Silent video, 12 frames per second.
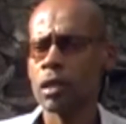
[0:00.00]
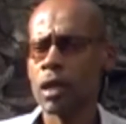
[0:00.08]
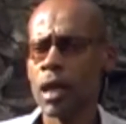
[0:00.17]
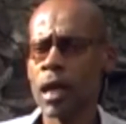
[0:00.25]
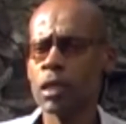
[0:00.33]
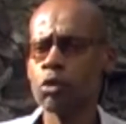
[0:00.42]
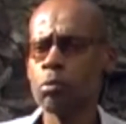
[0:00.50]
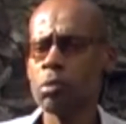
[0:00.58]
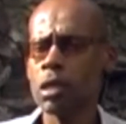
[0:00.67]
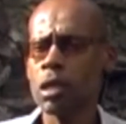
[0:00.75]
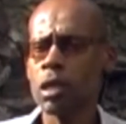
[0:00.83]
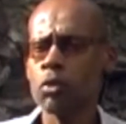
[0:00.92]
And to
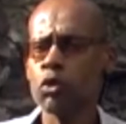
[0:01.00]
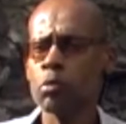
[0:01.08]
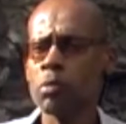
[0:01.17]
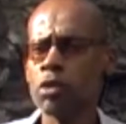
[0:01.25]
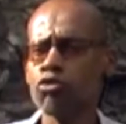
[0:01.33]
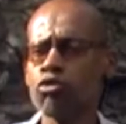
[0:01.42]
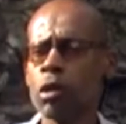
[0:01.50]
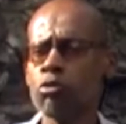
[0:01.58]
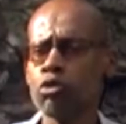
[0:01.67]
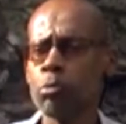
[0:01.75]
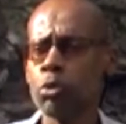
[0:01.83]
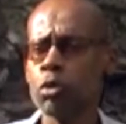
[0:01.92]
me, this would be a
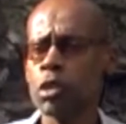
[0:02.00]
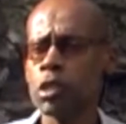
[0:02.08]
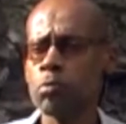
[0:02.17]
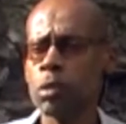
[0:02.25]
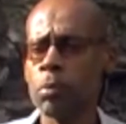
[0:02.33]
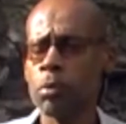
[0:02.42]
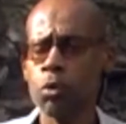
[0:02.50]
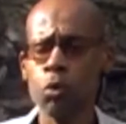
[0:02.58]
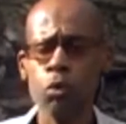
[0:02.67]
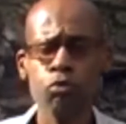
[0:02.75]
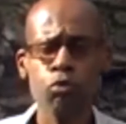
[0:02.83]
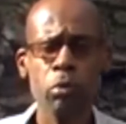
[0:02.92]
tribute to these people
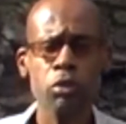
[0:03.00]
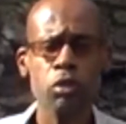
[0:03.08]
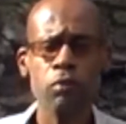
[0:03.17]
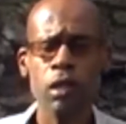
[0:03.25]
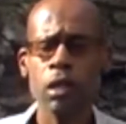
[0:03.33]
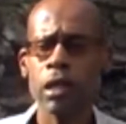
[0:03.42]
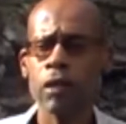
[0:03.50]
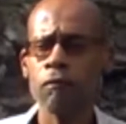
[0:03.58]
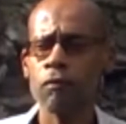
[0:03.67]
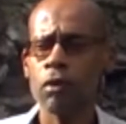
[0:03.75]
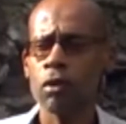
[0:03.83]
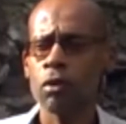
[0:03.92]
who, through much of their
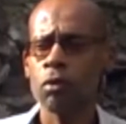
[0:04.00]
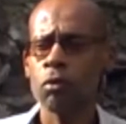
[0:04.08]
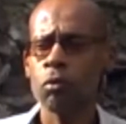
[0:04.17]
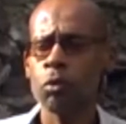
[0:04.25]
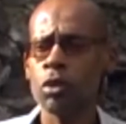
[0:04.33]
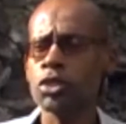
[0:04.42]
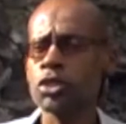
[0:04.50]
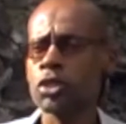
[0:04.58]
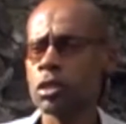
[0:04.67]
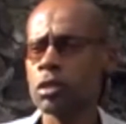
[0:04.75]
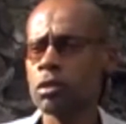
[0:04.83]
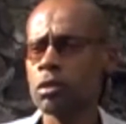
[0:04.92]
life, was
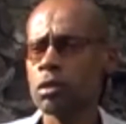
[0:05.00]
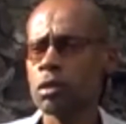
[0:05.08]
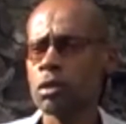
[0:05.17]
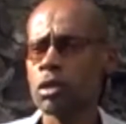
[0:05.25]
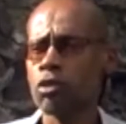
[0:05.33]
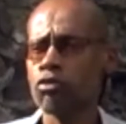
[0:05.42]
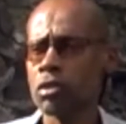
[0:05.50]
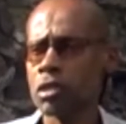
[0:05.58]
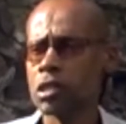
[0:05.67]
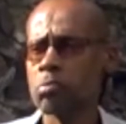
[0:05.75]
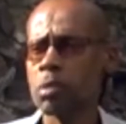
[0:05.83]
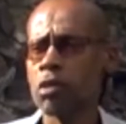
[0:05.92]
shunned, you know, and treated
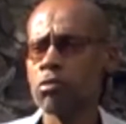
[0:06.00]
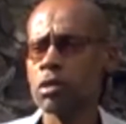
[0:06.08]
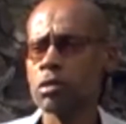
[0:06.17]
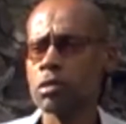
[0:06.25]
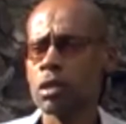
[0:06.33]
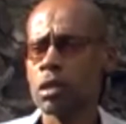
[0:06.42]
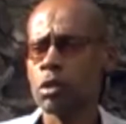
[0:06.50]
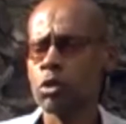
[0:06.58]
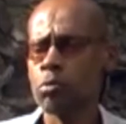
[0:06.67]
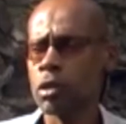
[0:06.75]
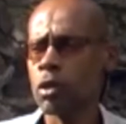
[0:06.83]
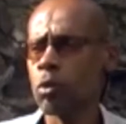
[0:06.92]
as pariahs. It
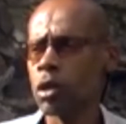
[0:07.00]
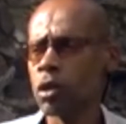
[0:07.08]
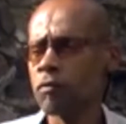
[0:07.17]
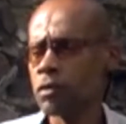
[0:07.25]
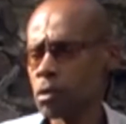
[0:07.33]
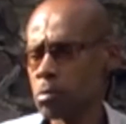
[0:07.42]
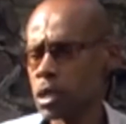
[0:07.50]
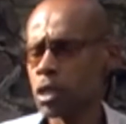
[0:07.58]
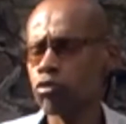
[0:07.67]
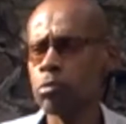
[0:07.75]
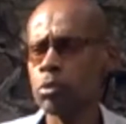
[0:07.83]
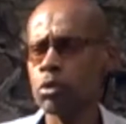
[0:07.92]
would be a way of, you know, making
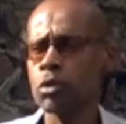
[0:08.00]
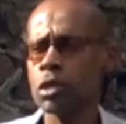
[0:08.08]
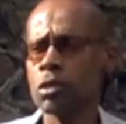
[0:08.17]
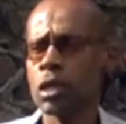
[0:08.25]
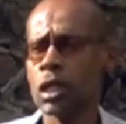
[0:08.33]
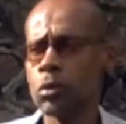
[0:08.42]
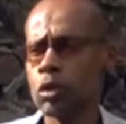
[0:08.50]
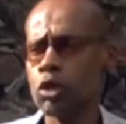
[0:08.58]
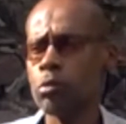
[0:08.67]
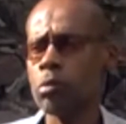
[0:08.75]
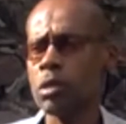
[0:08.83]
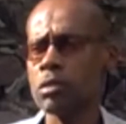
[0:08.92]
tribute to this, because they were
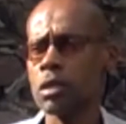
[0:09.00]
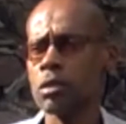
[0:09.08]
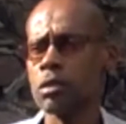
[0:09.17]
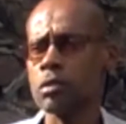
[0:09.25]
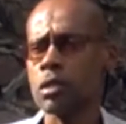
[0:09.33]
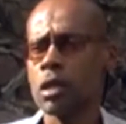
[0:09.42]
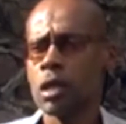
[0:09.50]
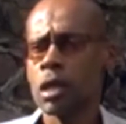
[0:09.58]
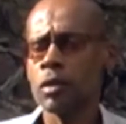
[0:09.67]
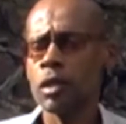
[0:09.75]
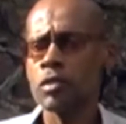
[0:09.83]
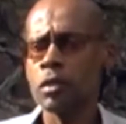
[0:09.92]
human beings like us.
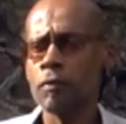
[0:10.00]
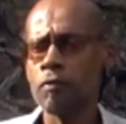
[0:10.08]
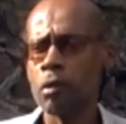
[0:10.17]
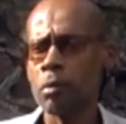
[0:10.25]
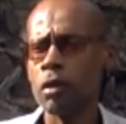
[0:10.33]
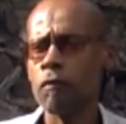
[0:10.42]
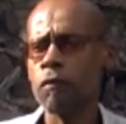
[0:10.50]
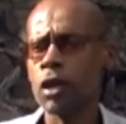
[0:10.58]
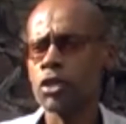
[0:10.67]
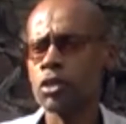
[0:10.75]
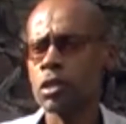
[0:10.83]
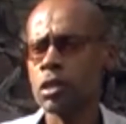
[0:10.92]
They suffered from an
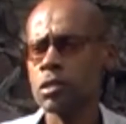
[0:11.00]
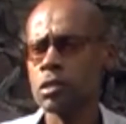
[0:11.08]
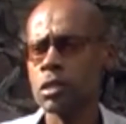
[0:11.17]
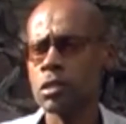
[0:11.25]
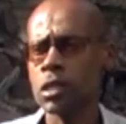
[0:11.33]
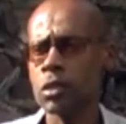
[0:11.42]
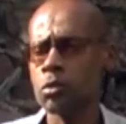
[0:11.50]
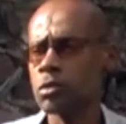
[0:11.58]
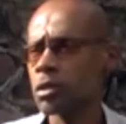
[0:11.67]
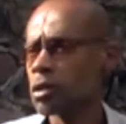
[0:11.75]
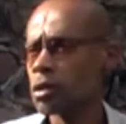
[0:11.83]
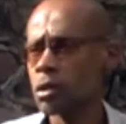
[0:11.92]
unfortunate disease that was
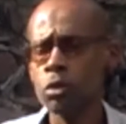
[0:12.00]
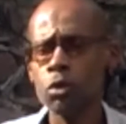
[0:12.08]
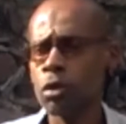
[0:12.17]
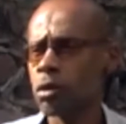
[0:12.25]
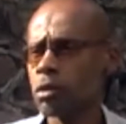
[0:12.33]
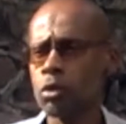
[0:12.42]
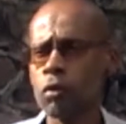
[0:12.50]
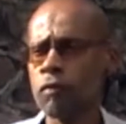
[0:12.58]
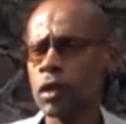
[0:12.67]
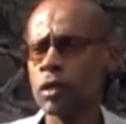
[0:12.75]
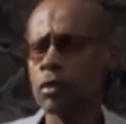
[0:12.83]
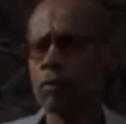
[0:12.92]
no fault of